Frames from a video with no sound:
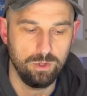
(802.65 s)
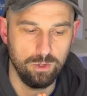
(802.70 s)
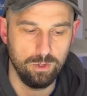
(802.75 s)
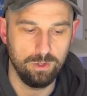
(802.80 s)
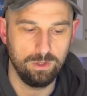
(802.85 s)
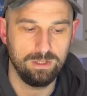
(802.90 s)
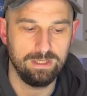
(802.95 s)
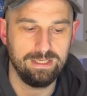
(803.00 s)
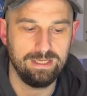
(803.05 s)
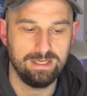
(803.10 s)

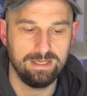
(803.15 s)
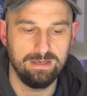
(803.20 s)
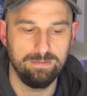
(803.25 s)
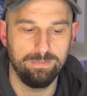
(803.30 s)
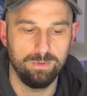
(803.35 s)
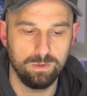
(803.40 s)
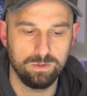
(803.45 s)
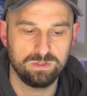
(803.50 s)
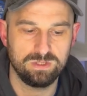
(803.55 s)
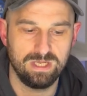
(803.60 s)
early in a
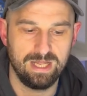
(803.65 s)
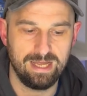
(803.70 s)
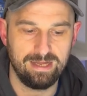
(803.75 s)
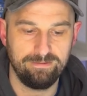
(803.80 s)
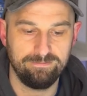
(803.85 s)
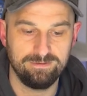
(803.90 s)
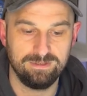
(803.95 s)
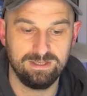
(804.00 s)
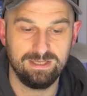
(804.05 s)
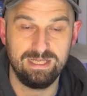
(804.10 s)
book's
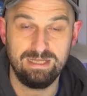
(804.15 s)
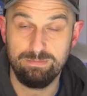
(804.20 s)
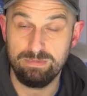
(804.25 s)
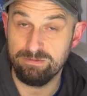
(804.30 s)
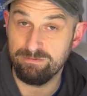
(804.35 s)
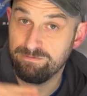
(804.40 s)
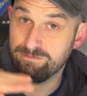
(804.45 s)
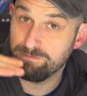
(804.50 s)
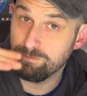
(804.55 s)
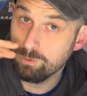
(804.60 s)
life to keep
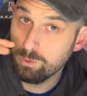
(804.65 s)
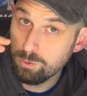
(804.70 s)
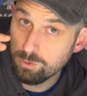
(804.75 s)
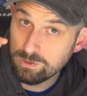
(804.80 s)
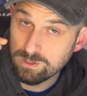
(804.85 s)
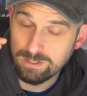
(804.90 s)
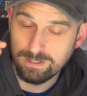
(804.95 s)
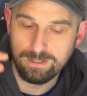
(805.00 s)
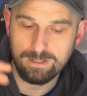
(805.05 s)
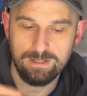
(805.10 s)
it
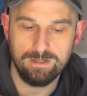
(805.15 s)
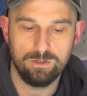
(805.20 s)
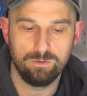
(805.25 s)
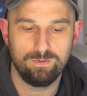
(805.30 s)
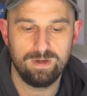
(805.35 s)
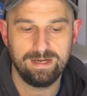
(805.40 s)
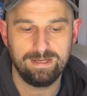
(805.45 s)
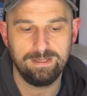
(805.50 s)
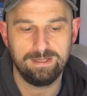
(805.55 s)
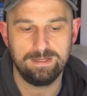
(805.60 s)
floating in the
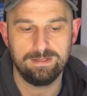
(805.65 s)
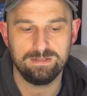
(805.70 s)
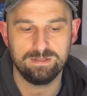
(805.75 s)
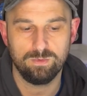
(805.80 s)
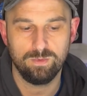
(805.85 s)
rankings.